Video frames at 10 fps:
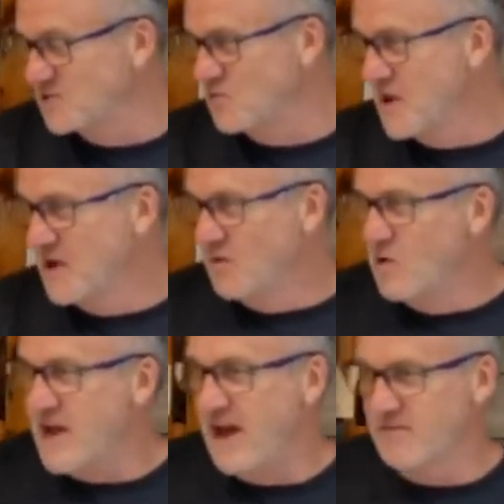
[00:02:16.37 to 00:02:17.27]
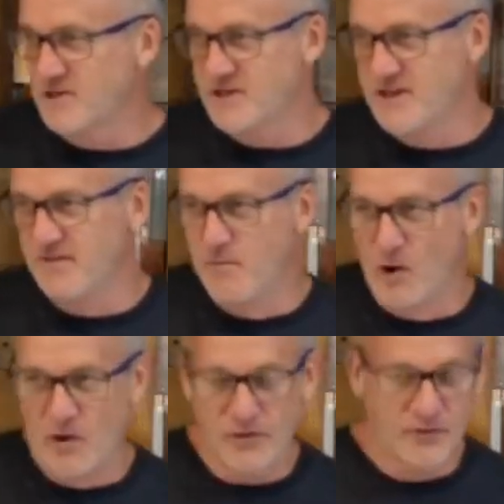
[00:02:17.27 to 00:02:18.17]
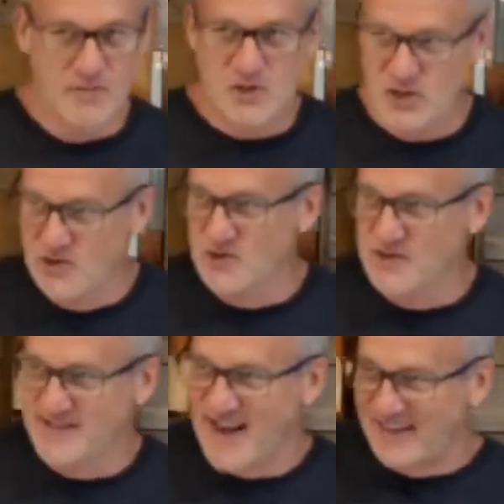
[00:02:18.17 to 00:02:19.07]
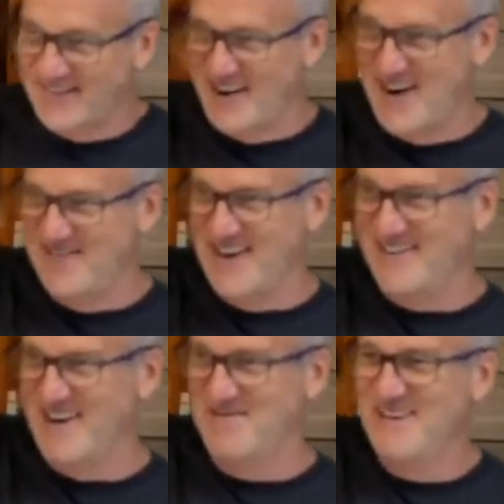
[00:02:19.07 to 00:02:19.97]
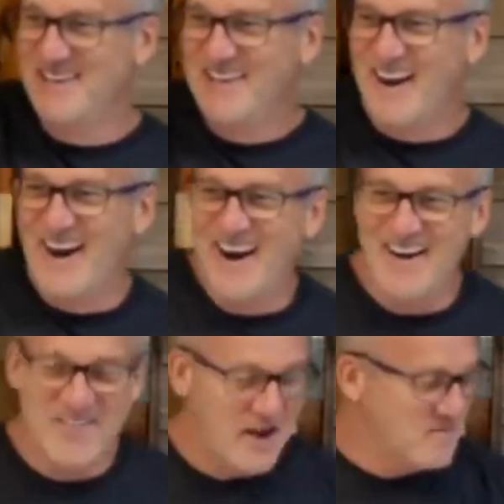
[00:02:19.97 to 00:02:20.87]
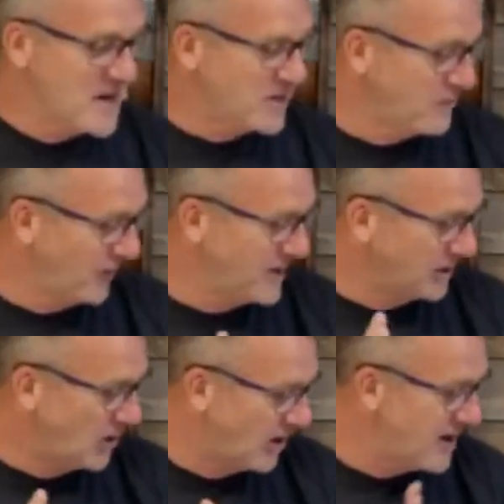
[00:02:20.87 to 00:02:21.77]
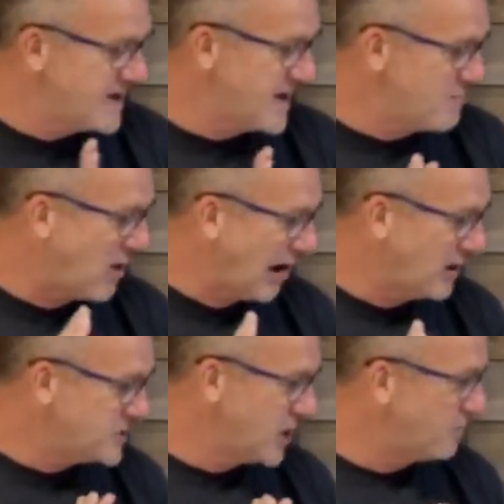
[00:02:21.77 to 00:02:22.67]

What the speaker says: we have received both from shoes that, that my good friend Laura and Marge helped me